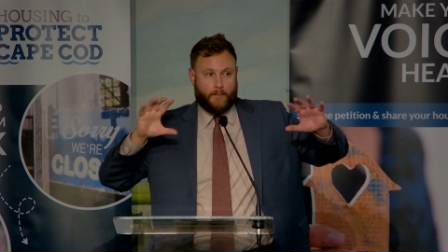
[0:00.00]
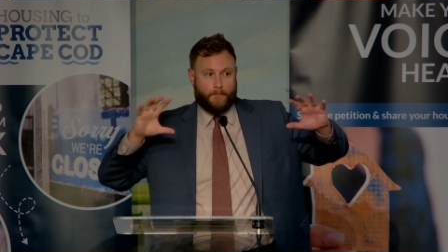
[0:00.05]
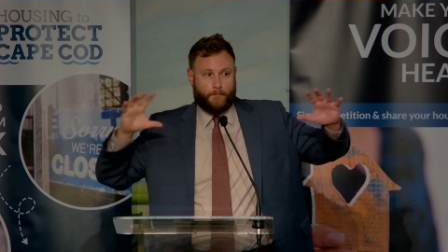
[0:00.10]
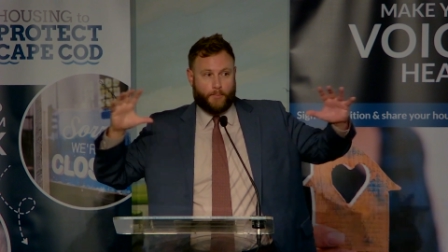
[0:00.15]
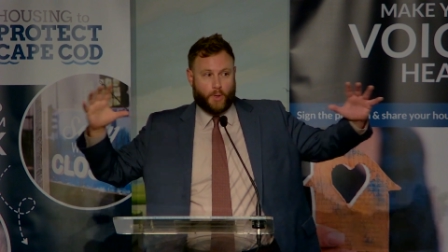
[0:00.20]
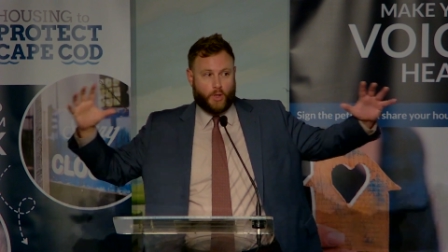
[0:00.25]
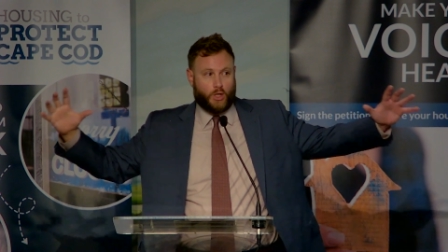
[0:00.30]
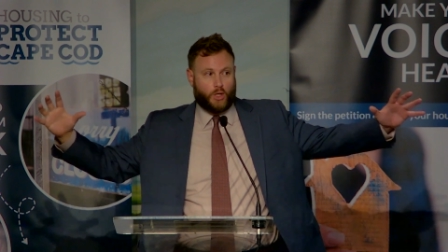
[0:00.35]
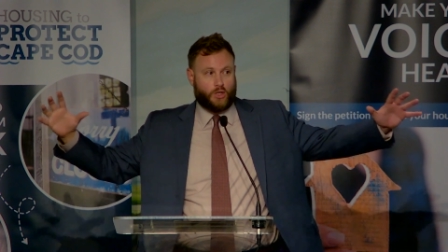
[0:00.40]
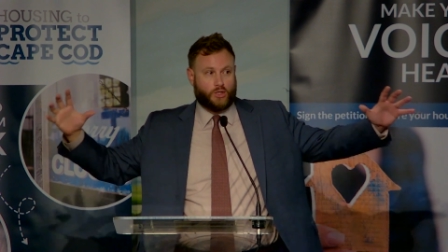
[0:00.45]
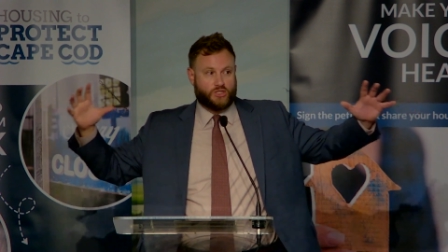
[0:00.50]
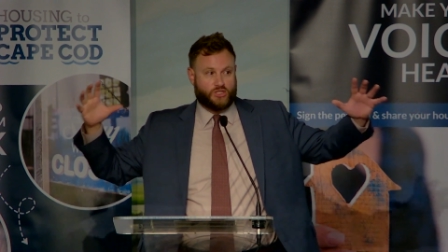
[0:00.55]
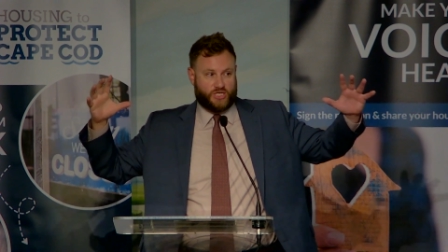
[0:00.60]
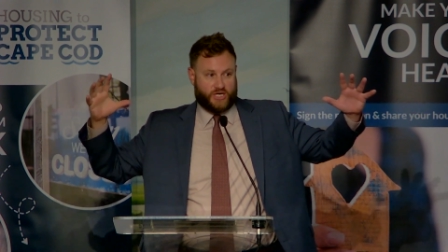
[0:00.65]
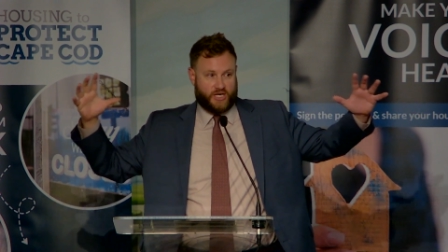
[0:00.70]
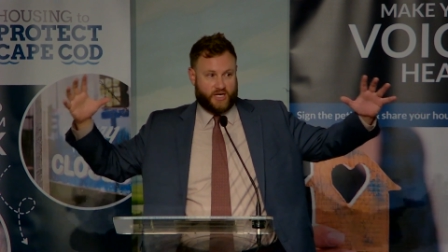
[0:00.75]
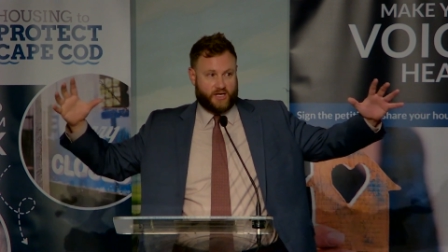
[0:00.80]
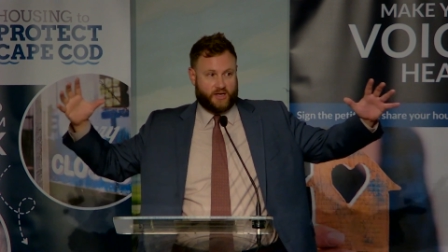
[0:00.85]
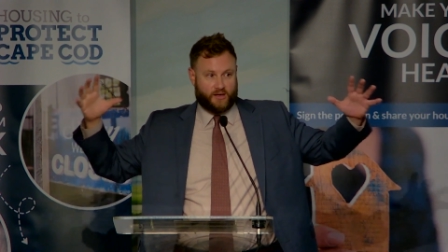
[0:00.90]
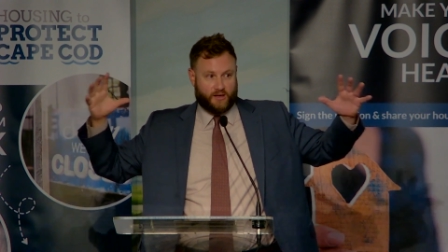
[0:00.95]

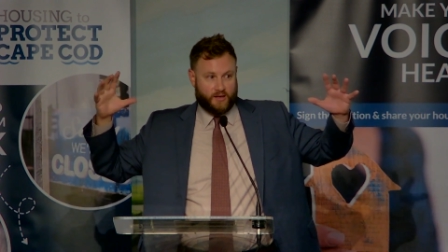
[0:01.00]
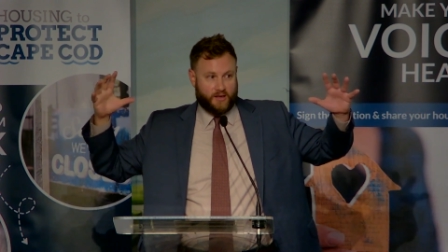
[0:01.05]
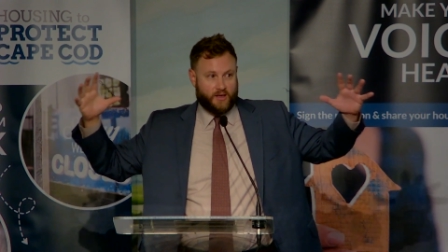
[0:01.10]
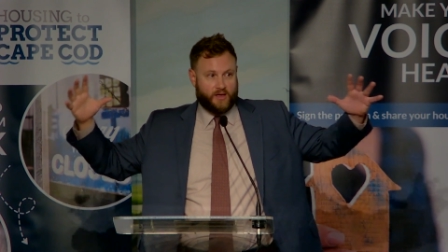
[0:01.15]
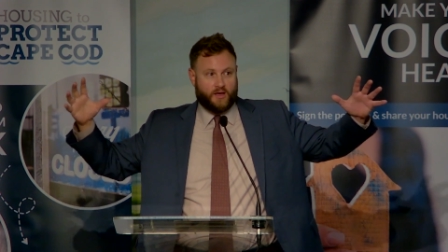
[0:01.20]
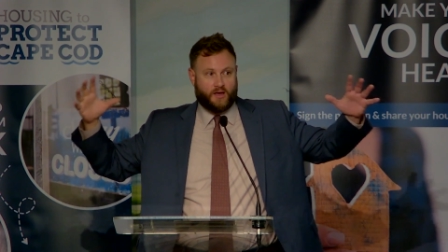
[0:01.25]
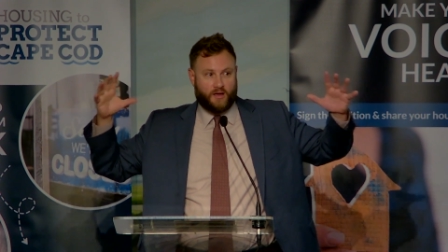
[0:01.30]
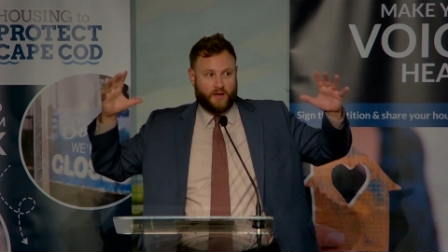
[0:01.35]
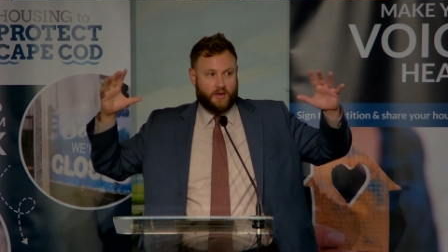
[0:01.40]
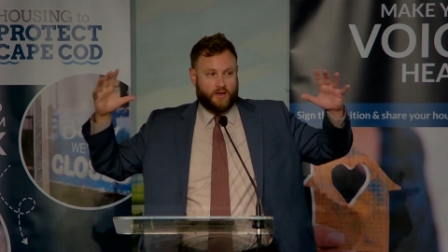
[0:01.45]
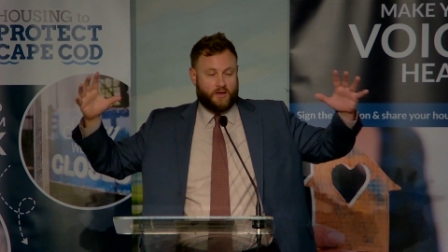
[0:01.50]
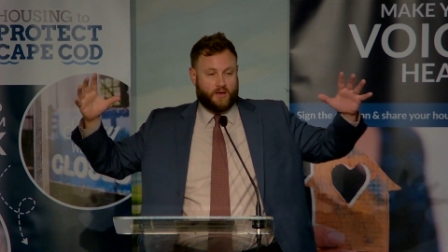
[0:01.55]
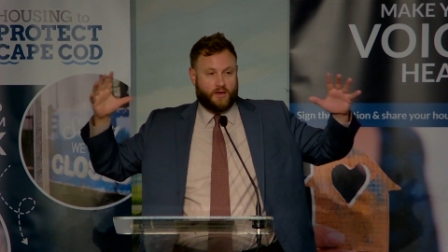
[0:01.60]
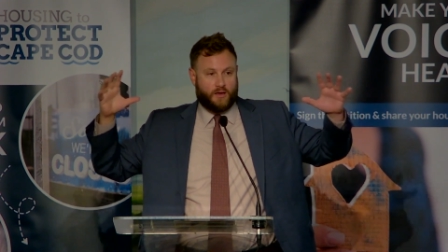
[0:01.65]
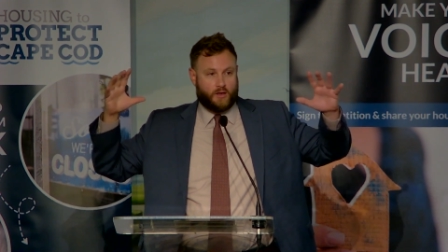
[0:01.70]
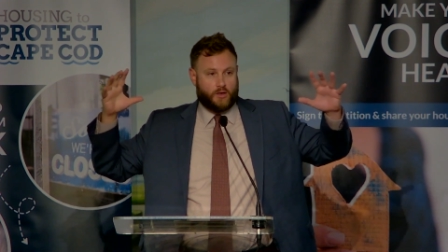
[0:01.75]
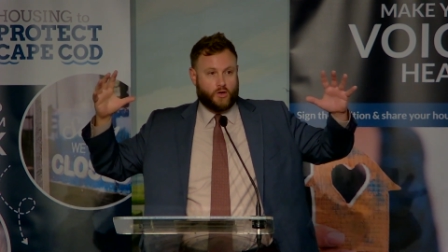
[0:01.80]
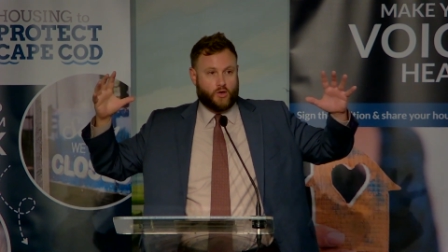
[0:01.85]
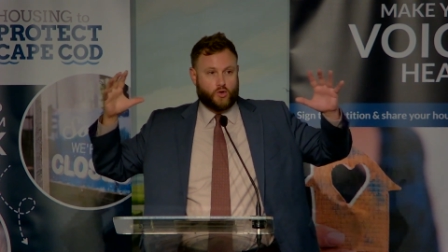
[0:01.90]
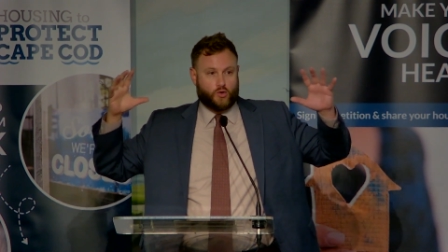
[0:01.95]
bulging
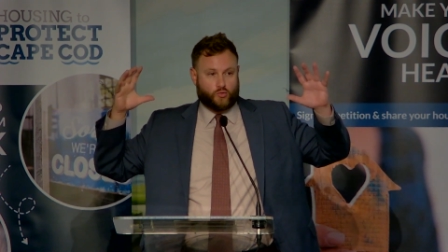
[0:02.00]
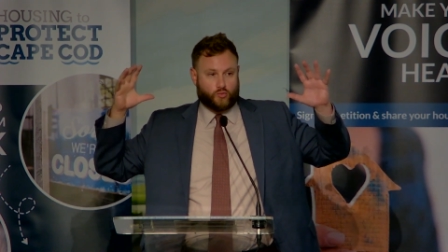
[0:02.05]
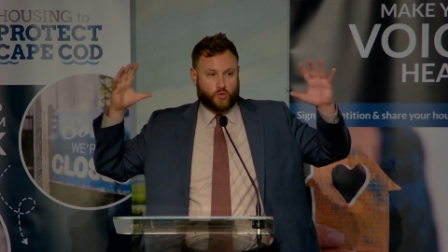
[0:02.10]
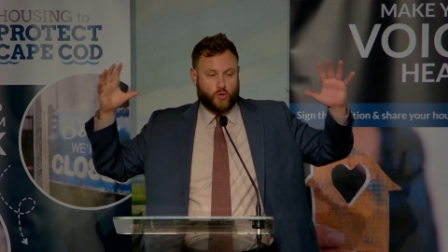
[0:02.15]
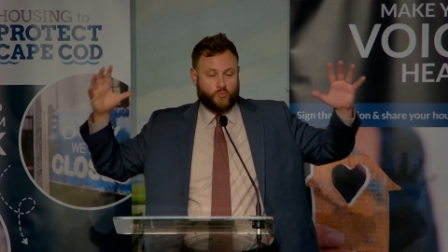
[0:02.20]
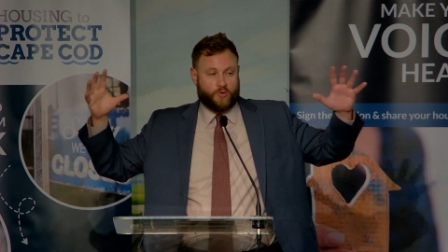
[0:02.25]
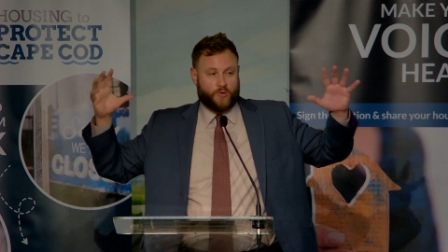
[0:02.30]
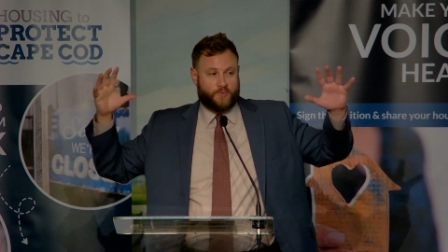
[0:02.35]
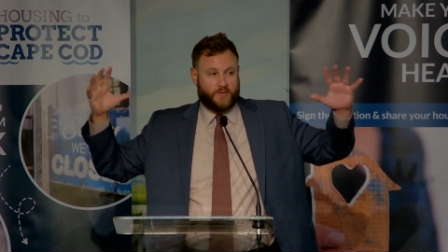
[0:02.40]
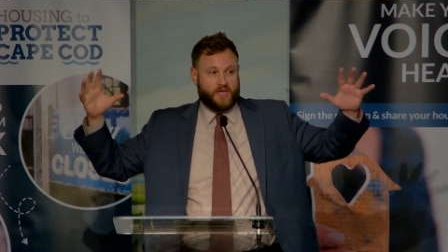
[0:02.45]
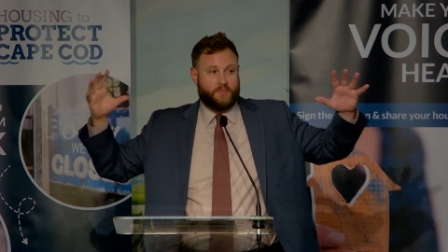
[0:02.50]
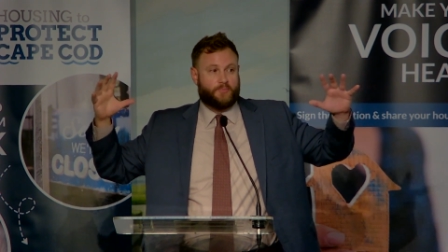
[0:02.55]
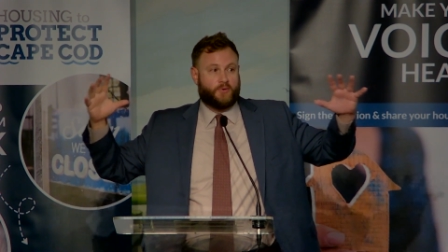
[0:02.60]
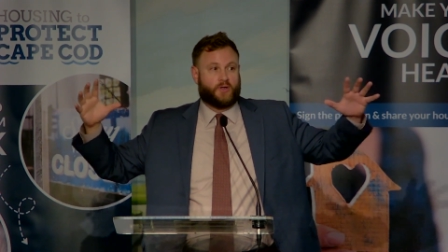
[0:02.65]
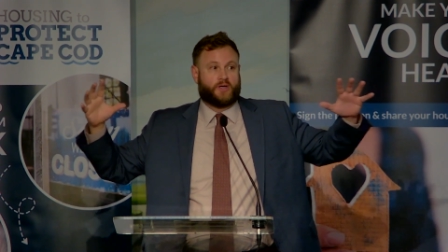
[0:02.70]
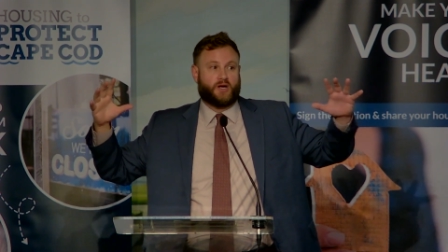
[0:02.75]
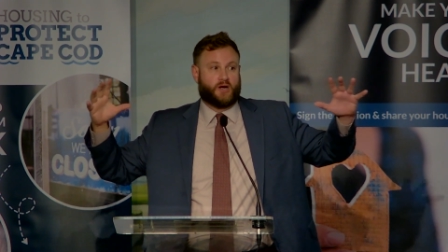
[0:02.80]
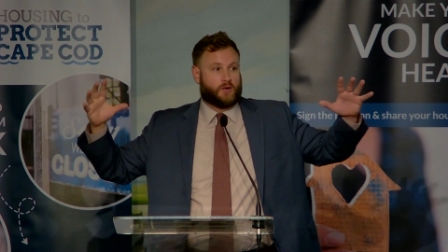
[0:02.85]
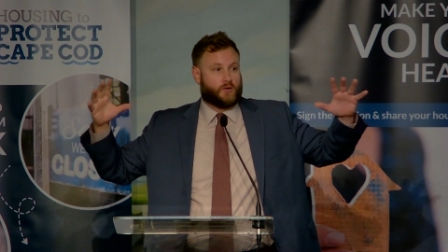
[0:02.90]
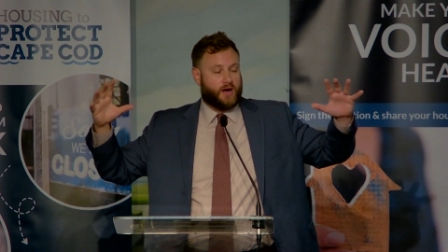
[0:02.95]
group of people
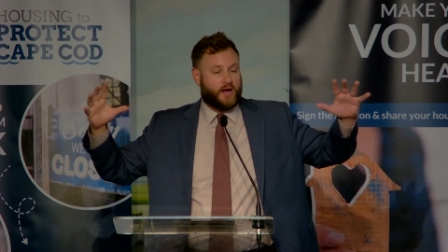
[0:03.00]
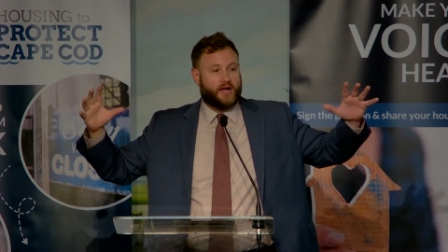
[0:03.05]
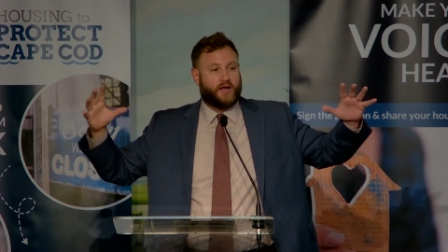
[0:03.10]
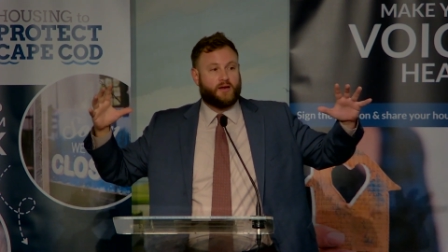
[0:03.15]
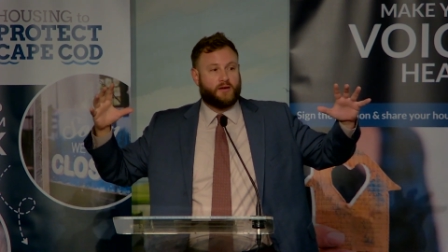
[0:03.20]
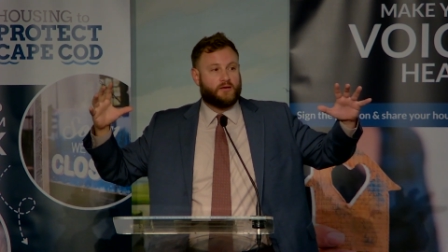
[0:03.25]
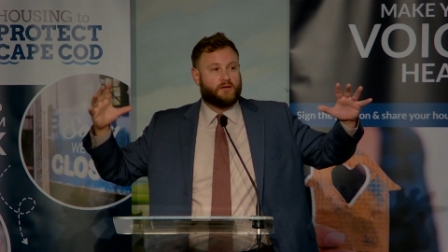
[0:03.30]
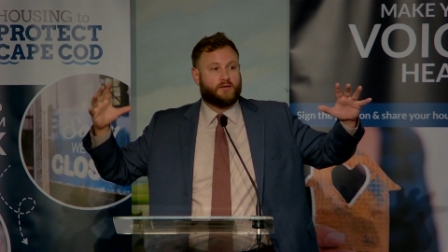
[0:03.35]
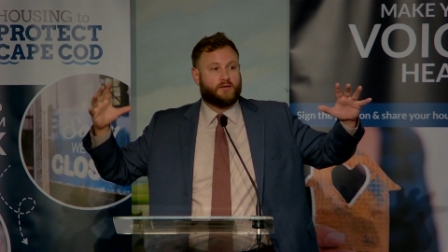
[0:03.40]
here, right?